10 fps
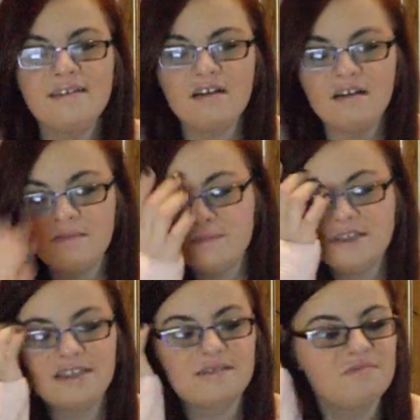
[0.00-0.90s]
um,
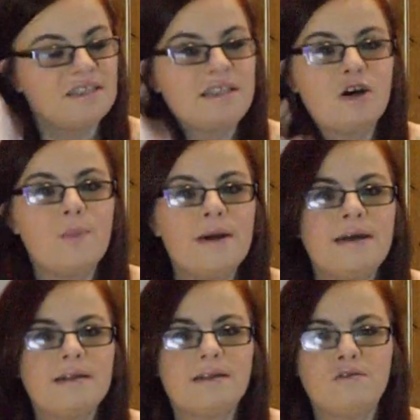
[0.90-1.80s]
just, just a little bit,
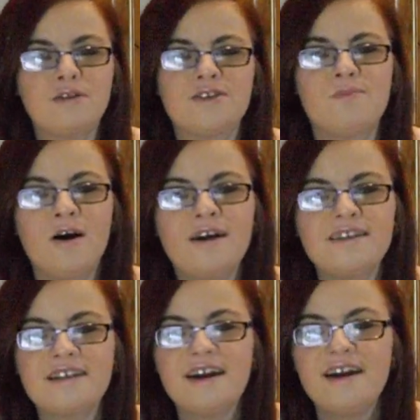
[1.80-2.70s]
not too much.